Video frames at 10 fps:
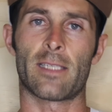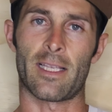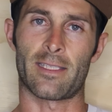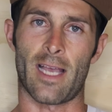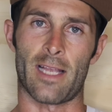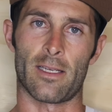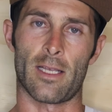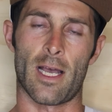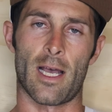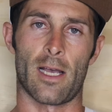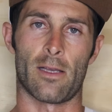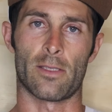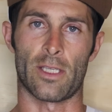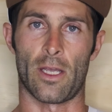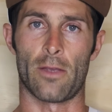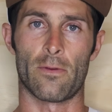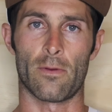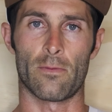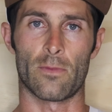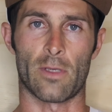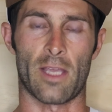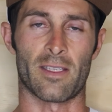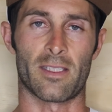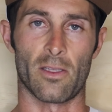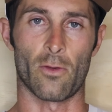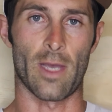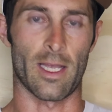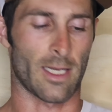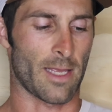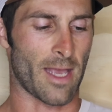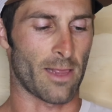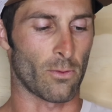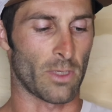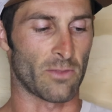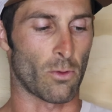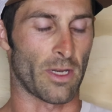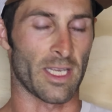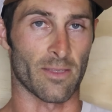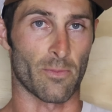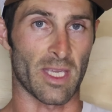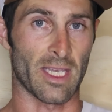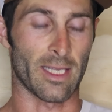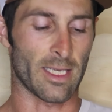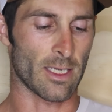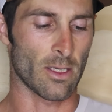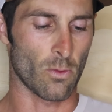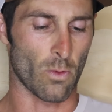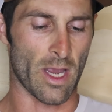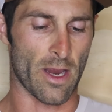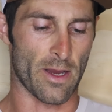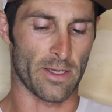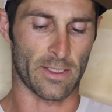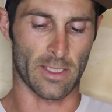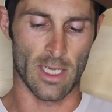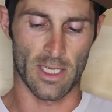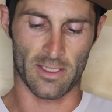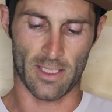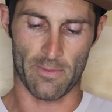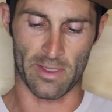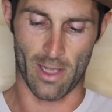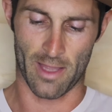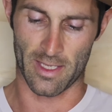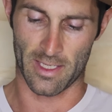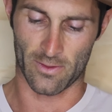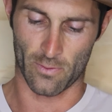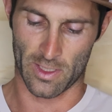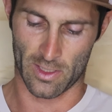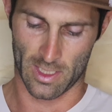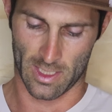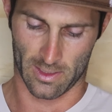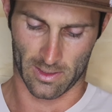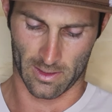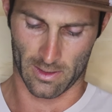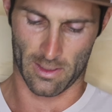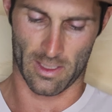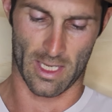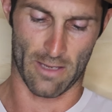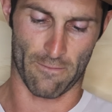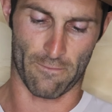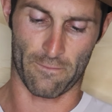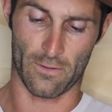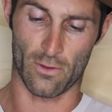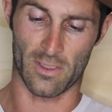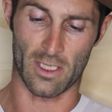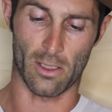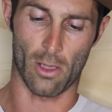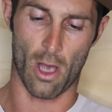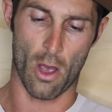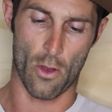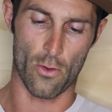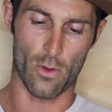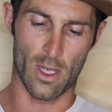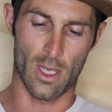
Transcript: gets that, you know, you get the silhouette, and that is what is appealing. Whereas something like this, which is the fusy glow,